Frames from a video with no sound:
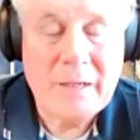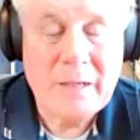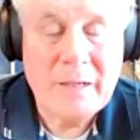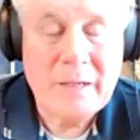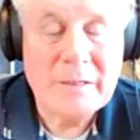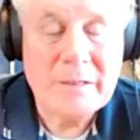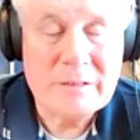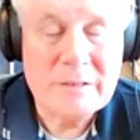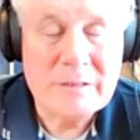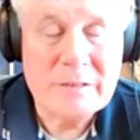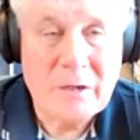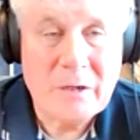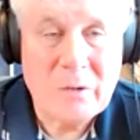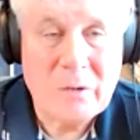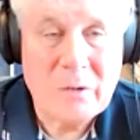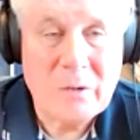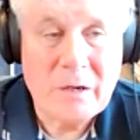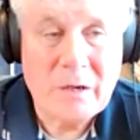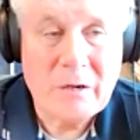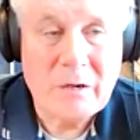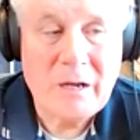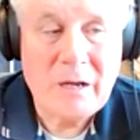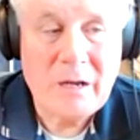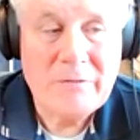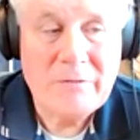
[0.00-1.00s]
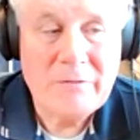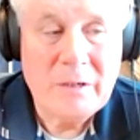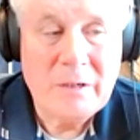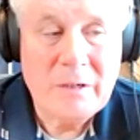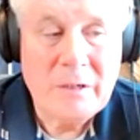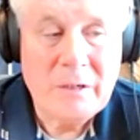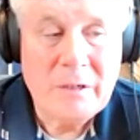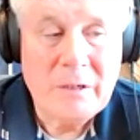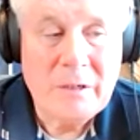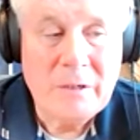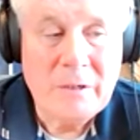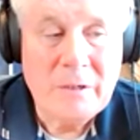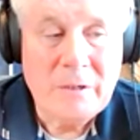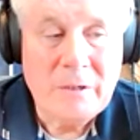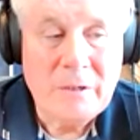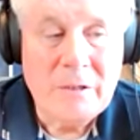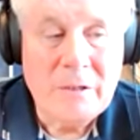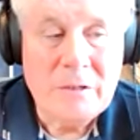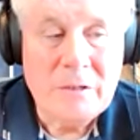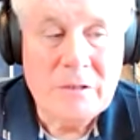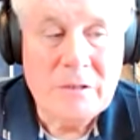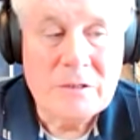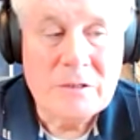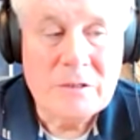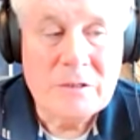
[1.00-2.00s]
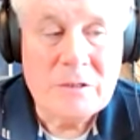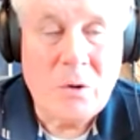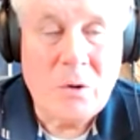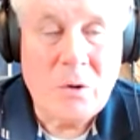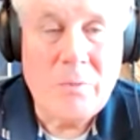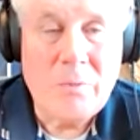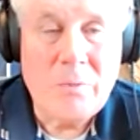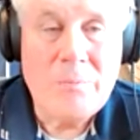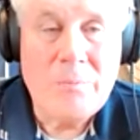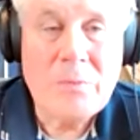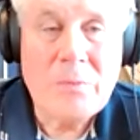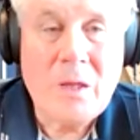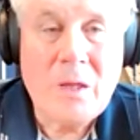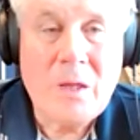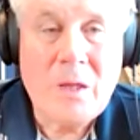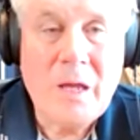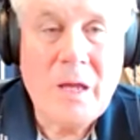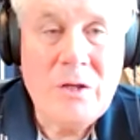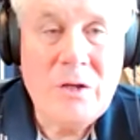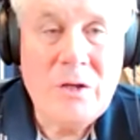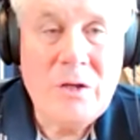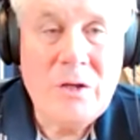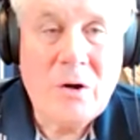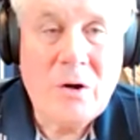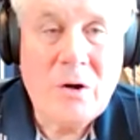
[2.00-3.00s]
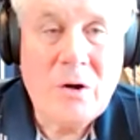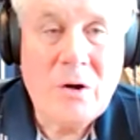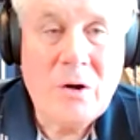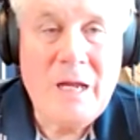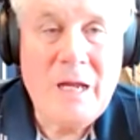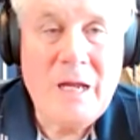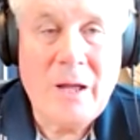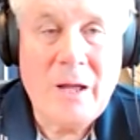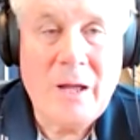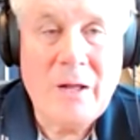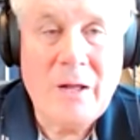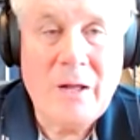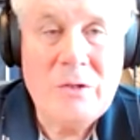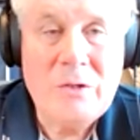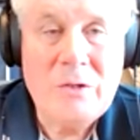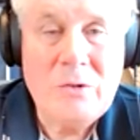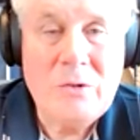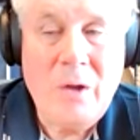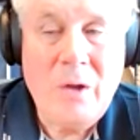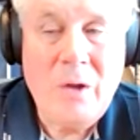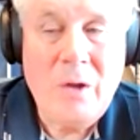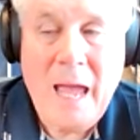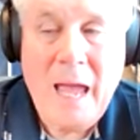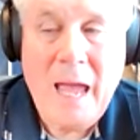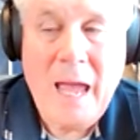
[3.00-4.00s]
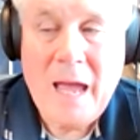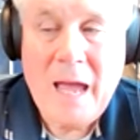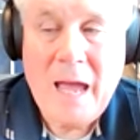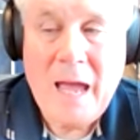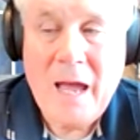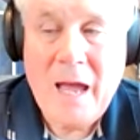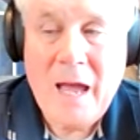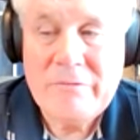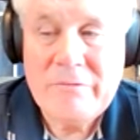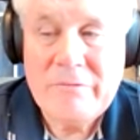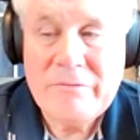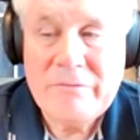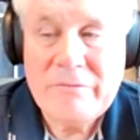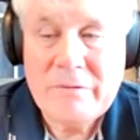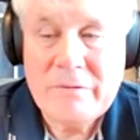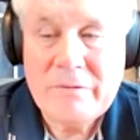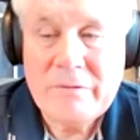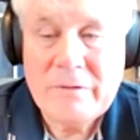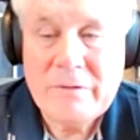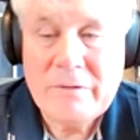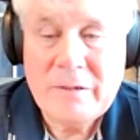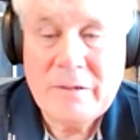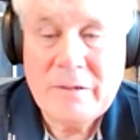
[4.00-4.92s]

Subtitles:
in your email, you have uh books.